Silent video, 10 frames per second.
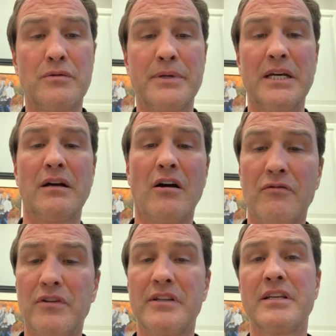but
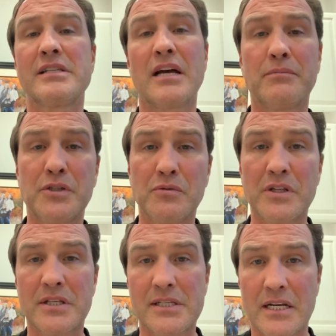hopefully this helps you
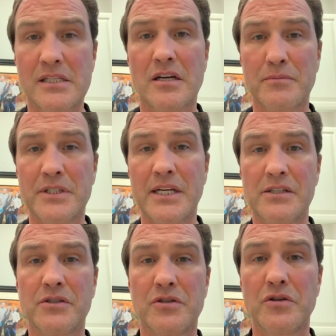with the sinus
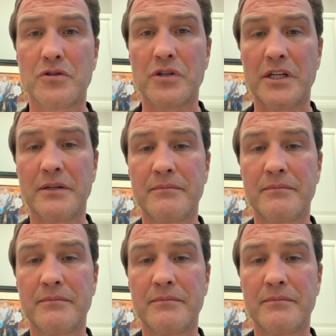augmentation surgery.